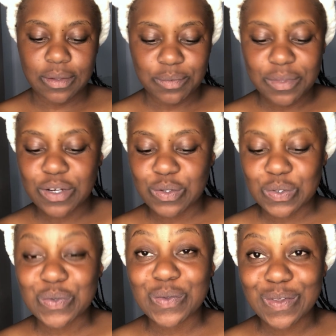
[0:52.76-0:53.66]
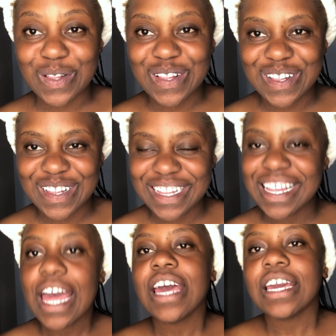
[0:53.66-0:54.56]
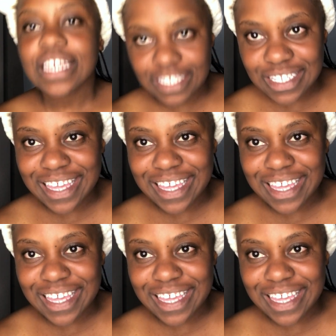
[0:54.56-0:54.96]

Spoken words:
Medical school. It's a